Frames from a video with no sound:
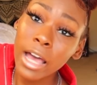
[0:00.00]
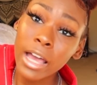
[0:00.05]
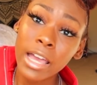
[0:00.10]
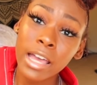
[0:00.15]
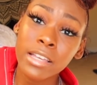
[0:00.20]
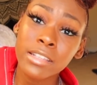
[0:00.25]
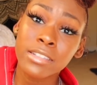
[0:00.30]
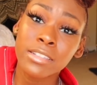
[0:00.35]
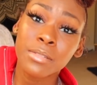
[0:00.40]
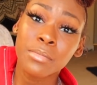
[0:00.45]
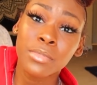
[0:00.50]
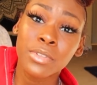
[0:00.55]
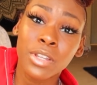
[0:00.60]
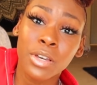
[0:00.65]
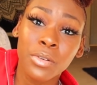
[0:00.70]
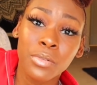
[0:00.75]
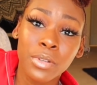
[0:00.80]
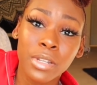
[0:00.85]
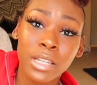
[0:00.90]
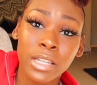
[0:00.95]
I got some
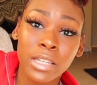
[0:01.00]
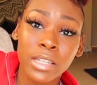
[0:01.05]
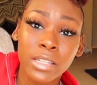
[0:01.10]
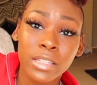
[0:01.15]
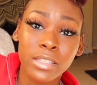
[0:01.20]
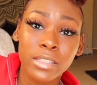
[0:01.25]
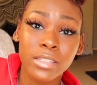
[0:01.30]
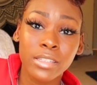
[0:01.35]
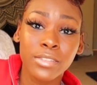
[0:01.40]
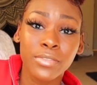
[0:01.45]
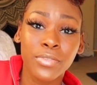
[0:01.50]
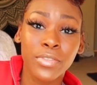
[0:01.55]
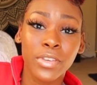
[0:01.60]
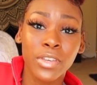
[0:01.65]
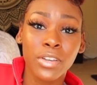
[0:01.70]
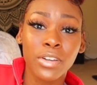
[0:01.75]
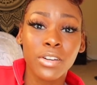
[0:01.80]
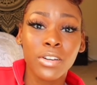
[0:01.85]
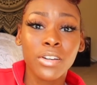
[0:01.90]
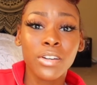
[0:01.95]
donuts for
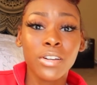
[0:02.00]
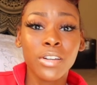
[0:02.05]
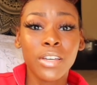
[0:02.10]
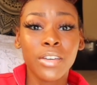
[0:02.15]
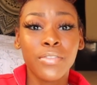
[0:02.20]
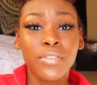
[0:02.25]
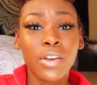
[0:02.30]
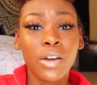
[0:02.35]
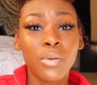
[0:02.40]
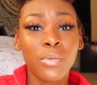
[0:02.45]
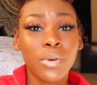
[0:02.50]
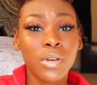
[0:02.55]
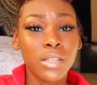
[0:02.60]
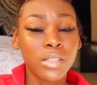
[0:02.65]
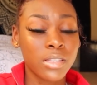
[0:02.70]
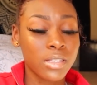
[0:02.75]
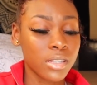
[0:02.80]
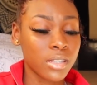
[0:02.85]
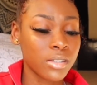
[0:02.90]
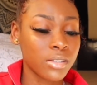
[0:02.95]
y'all if y'all want
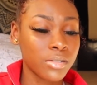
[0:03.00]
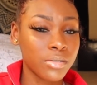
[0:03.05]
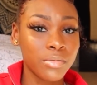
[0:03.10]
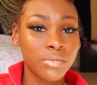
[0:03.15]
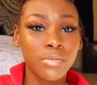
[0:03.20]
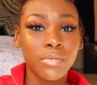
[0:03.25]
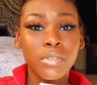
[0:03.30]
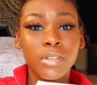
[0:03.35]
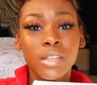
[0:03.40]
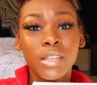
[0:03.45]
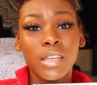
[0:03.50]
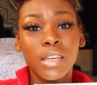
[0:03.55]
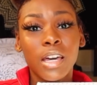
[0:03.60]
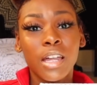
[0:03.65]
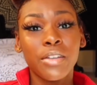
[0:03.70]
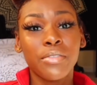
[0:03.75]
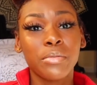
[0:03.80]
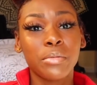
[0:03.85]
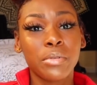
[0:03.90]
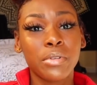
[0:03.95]
some.
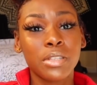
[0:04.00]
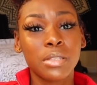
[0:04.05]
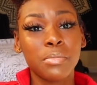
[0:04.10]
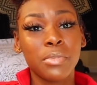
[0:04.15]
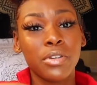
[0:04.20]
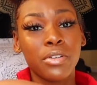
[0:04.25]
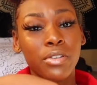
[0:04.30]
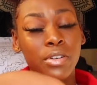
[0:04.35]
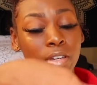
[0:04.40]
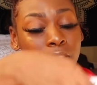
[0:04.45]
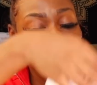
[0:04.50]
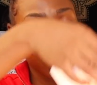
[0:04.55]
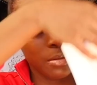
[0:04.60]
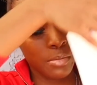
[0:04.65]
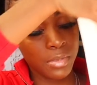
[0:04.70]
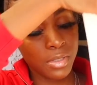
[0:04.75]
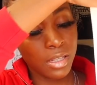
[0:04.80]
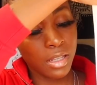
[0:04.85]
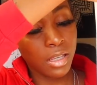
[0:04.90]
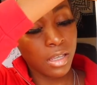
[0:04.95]
Got it from Krispy
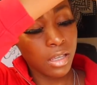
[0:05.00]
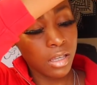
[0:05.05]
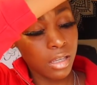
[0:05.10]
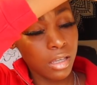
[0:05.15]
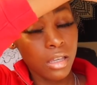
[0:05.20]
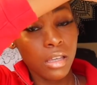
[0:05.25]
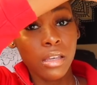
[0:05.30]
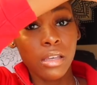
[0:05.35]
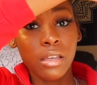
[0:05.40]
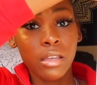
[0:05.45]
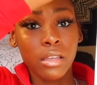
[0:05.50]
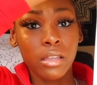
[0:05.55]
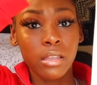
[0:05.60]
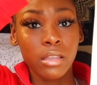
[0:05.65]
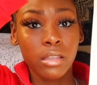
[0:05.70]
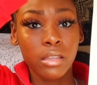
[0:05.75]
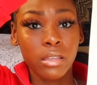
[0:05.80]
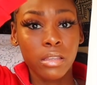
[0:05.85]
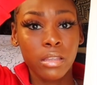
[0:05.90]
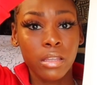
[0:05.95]
Kreme.
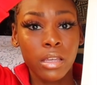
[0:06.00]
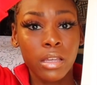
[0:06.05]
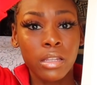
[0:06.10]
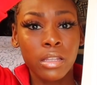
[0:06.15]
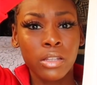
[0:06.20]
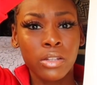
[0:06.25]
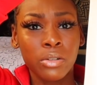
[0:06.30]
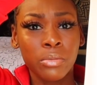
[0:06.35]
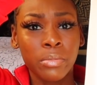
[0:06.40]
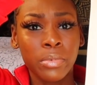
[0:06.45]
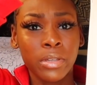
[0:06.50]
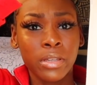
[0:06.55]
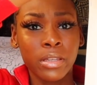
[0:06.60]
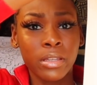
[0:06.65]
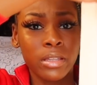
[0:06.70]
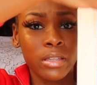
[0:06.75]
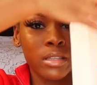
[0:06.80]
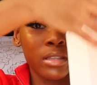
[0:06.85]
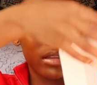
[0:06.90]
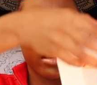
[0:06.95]
They're a little
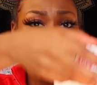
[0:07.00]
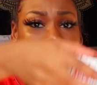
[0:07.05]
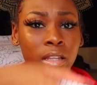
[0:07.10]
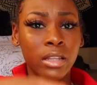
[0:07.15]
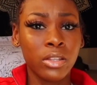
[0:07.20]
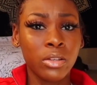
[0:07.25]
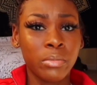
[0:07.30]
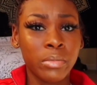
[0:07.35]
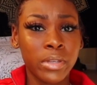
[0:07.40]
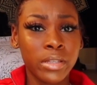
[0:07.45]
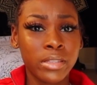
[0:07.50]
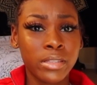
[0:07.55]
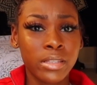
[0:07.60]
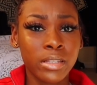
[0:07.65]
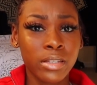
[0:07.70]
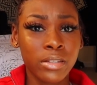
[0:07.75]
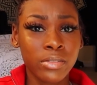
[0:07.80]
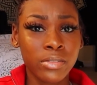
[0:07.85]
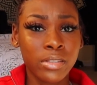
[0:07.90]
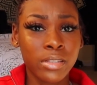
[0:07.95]
bit
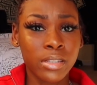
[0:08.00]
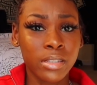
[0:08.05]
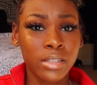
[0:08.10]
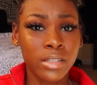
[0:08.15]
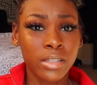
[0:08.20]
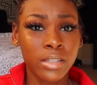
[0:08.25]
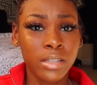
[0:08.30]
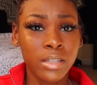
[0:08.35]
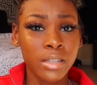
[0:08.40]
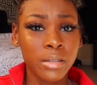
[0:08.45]
tilted.